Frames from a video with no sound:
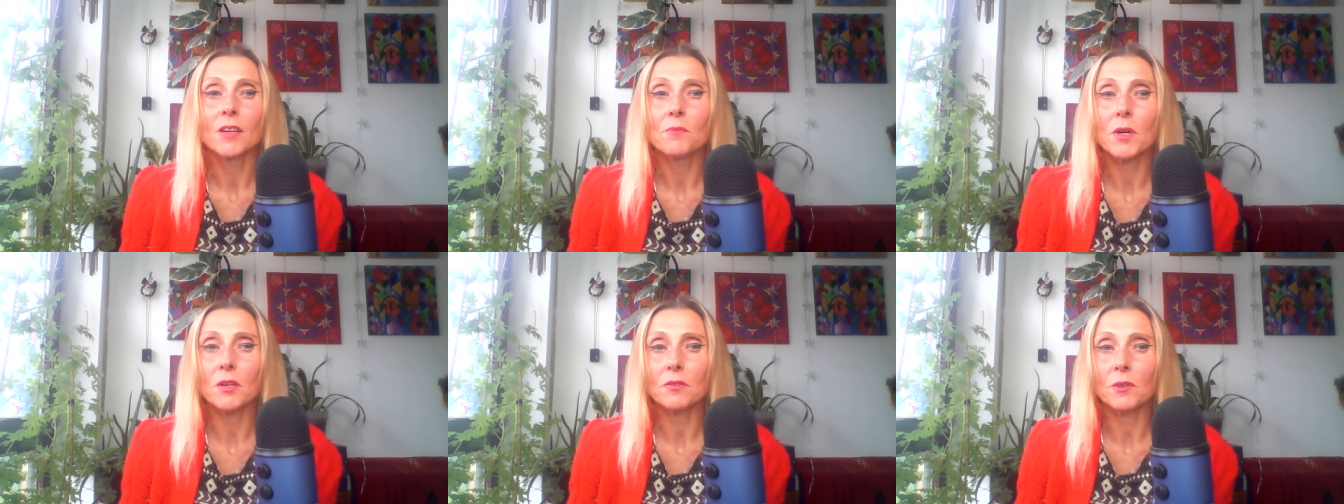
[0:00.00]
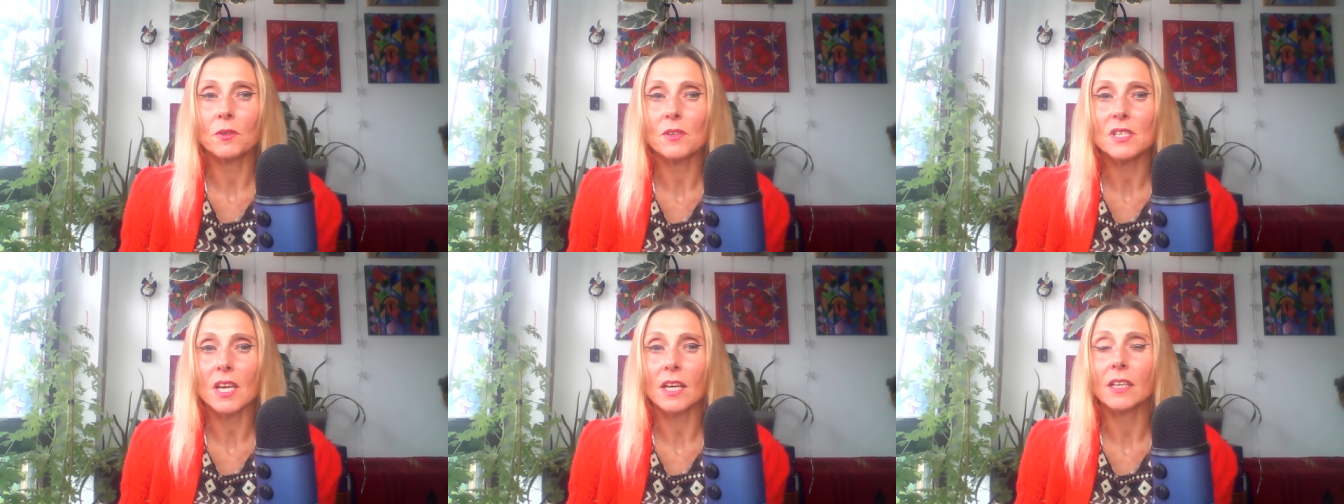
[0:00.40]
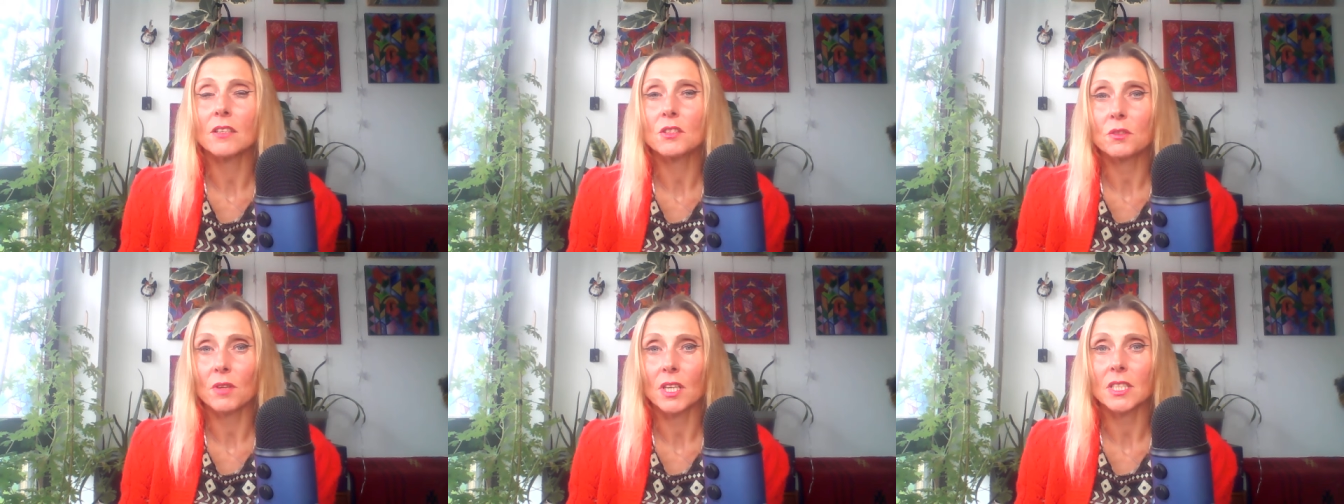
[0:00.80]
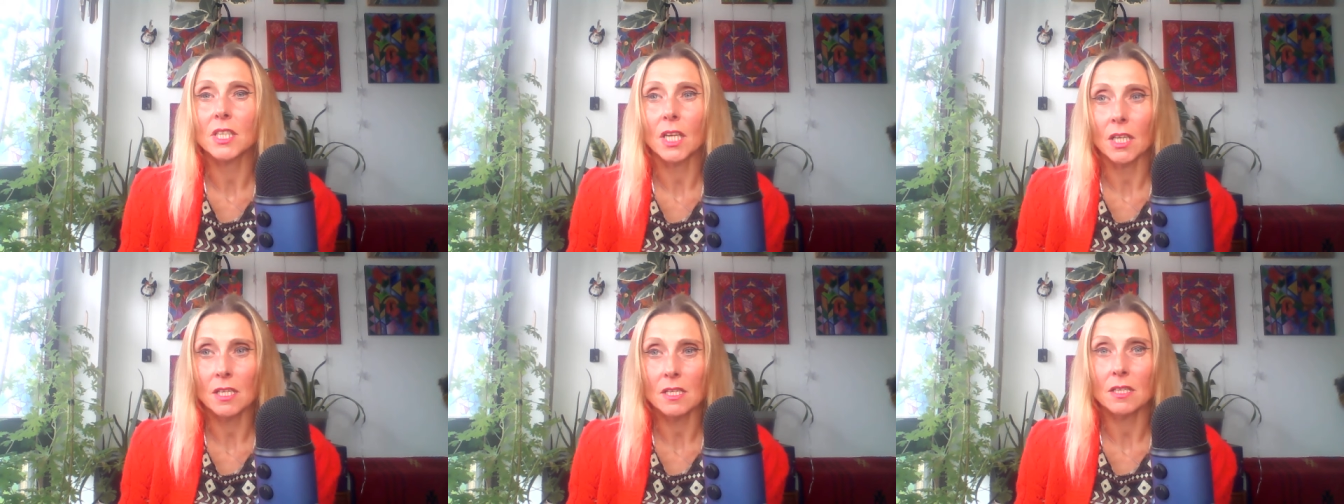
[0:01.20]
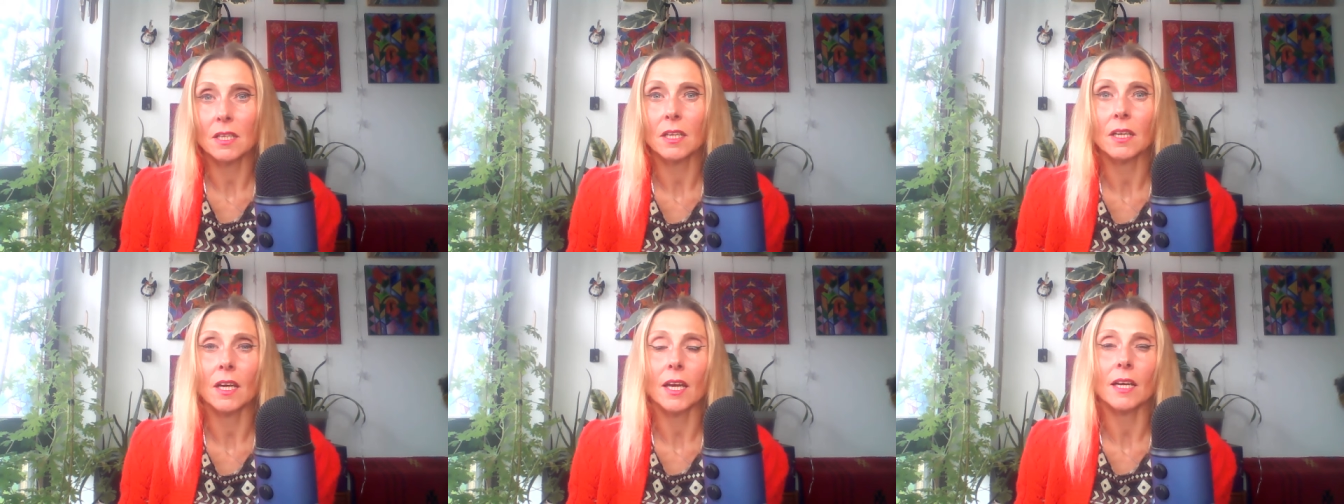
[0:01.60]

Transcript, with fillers: But of course, I can do that tasting